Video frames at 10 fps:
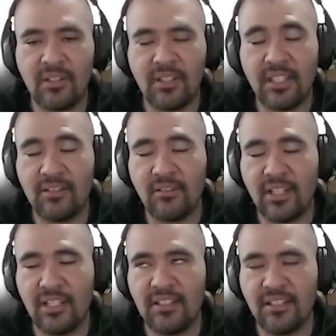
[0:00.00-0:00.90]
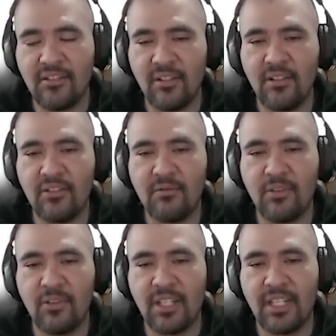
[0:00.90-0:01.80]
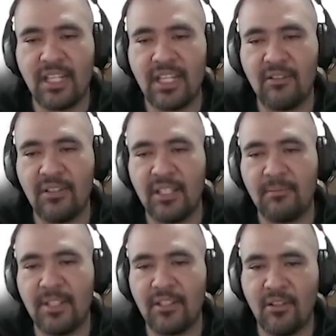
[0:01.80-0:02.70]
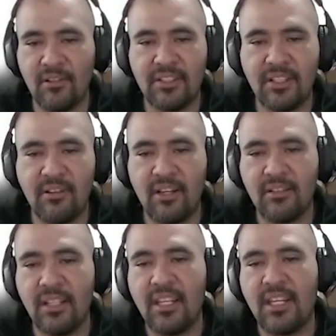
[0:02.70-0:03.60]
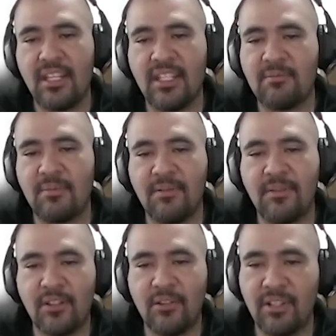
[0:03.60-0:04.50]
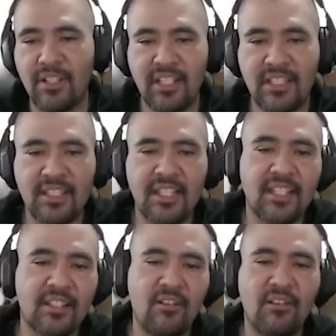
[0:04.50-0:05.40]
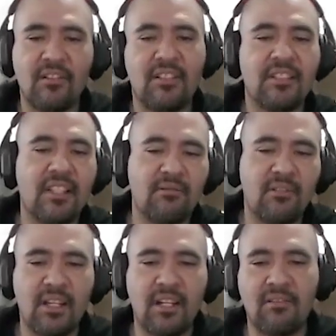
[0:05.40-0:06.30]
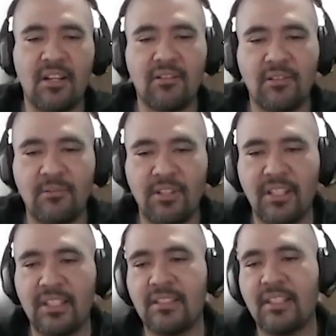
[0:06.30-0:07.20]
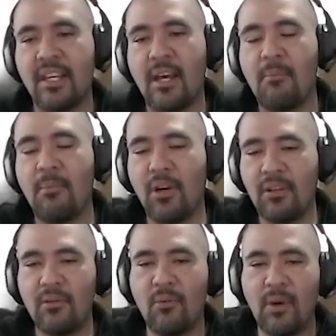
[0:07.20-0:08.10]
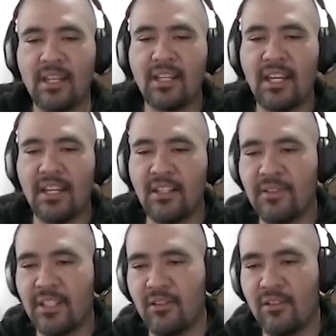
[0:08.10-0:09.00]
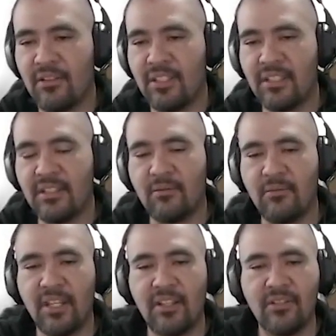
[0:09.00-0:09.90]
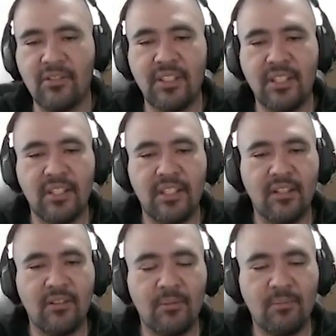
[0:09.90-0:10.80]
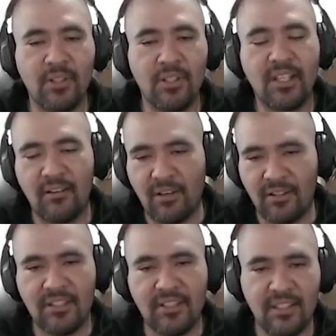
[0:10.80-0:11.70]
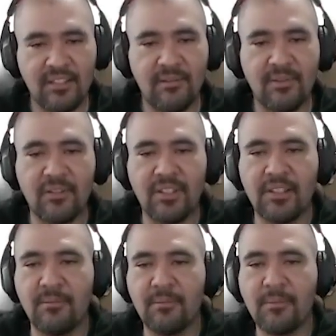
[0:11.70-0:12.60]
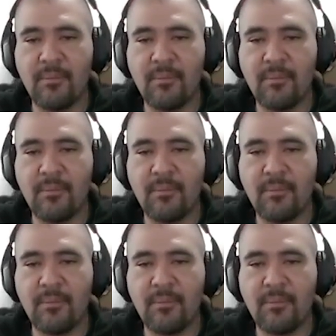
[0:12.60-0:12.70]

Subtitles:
this organization looks for the Cloud Native technologies around in a specific Kubernetes and technologies that run around Kubernetes. But what kind of technologies we are using in our project around the CNCF ecosystem?